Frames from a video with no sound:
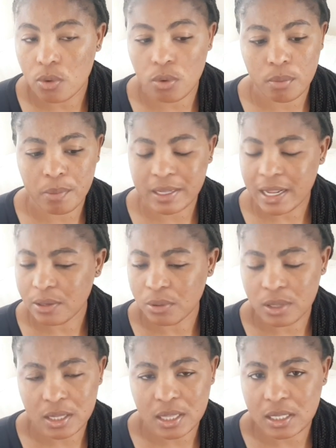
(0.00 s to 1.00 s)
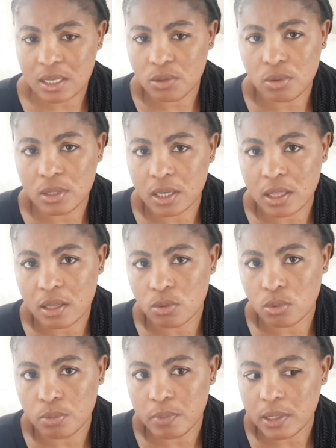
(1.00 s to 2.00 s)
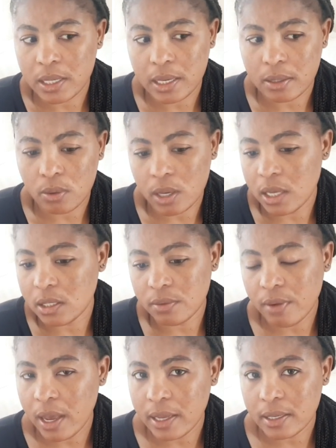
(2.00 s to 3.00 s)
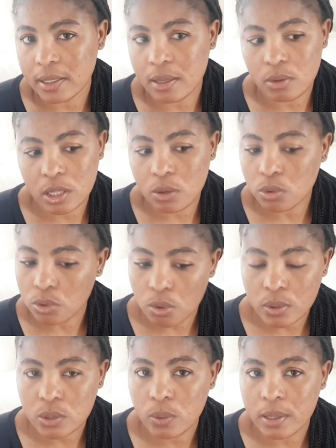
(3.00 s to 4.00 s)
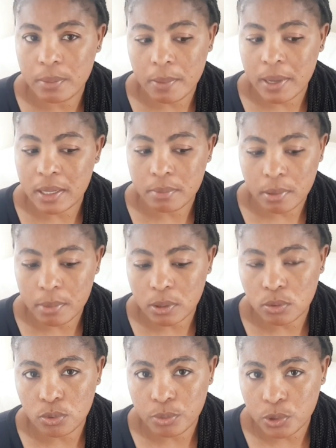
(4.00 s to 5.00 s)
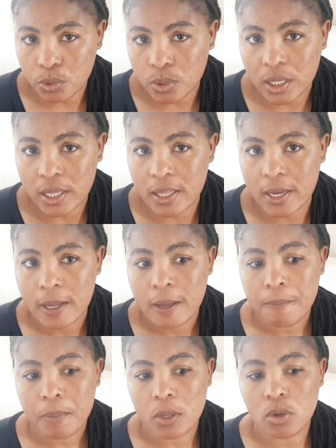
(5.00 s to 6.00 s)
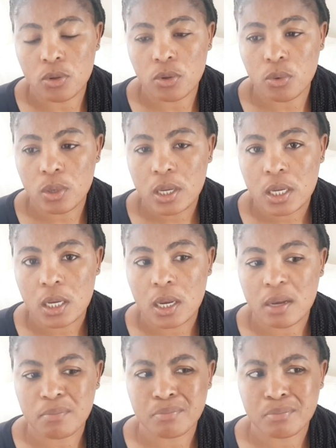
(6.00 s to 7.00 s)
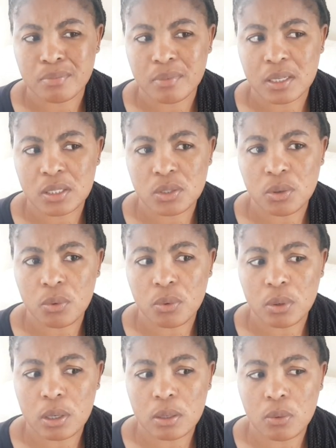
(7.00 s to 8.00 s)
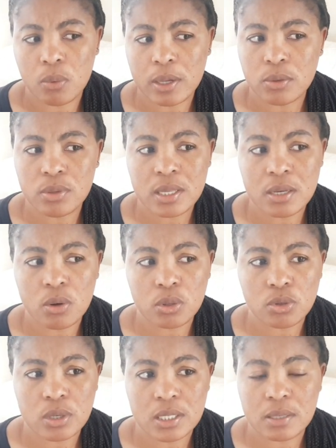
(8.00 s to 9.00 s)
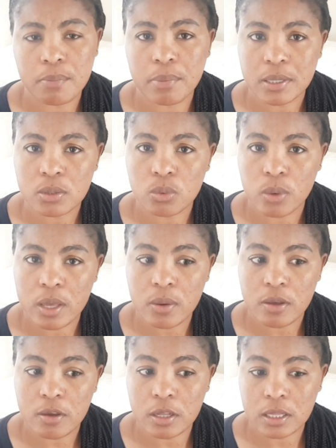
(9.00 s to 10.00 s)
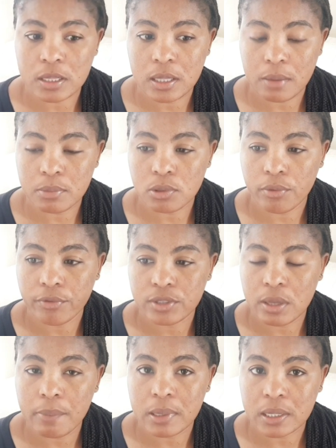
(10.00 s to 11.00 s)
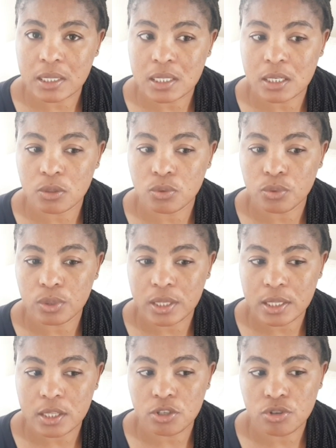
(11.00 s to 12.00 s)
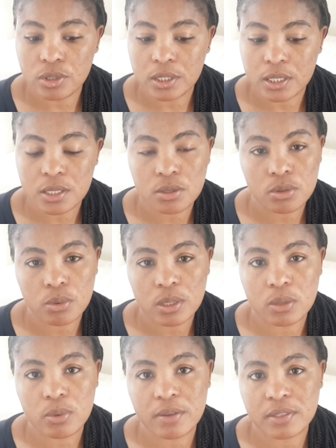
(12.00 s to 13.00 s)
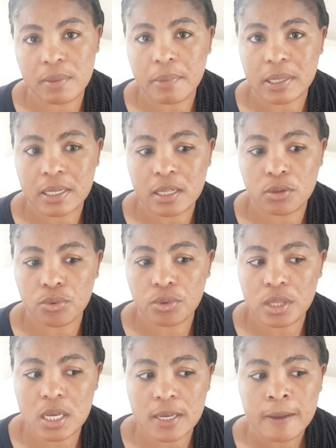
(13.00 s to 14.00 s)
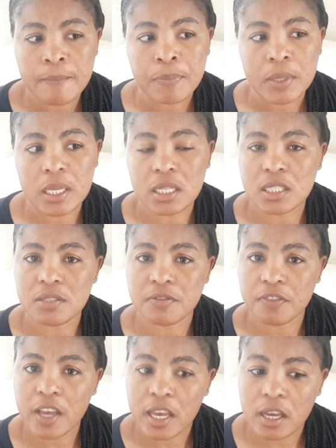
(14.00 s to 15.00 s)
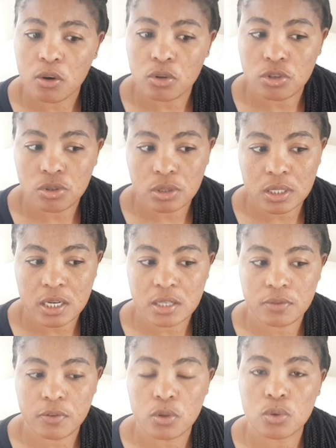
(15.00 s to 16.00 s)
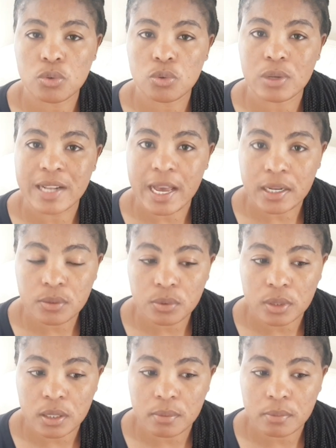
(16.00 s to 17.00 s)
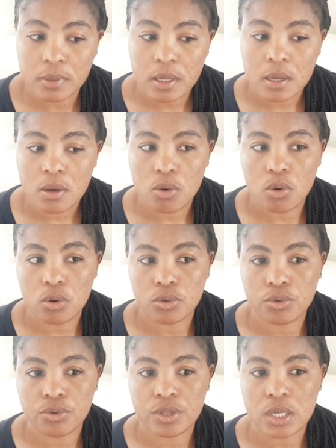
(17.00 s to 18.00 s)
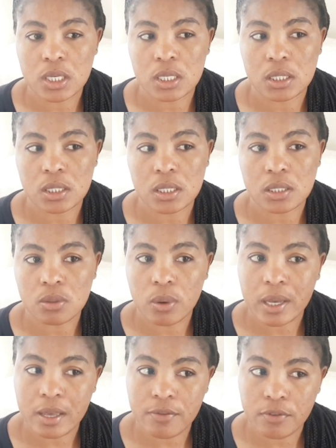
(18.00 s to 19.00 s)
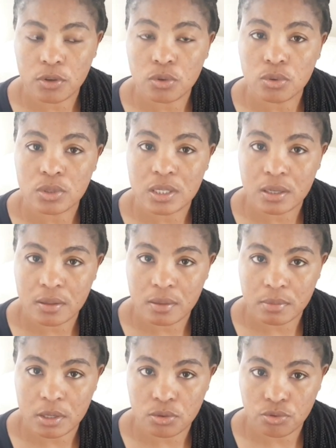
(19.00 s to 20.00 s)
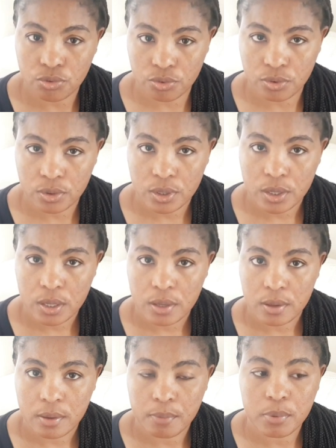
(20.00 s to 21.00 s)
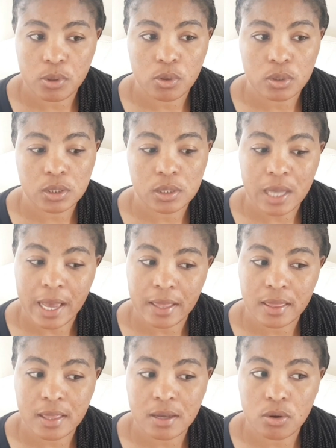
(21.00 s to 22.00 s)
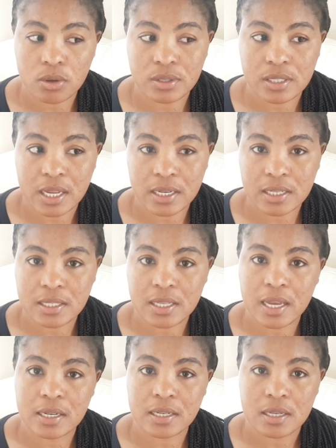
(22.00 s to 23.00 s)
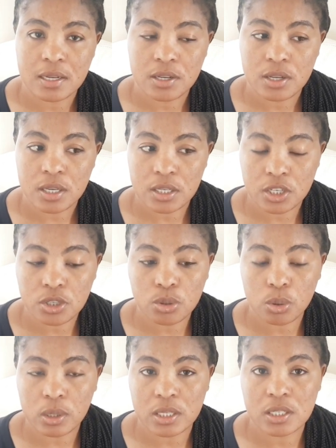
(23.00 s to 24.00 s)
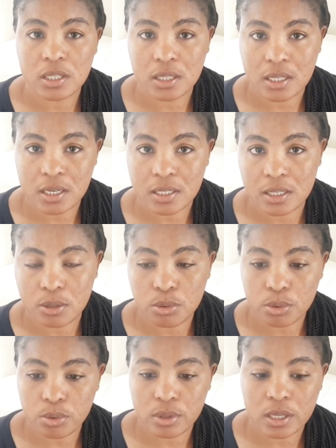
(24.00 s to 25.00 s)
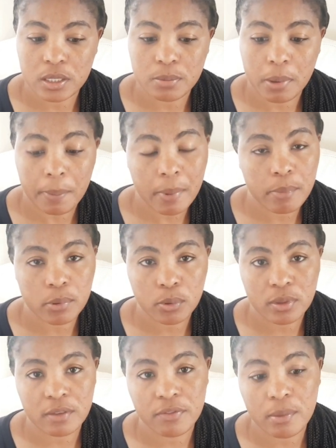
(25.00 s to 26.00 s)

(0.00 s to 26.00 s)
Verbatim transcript: or oh, but I don't think there's a children that would be like, okay, it's fine. They they would always want mama and papa to be together, you know. Um, so what do you think? Also, it's the best way in terms of separation to let the children know that we have separated. Do you think it is fair on children for you to lie to them, or do you think it's it's okay for you to tell them the truth? Because I think on Zari's side, she told the children the truth that Papa broke the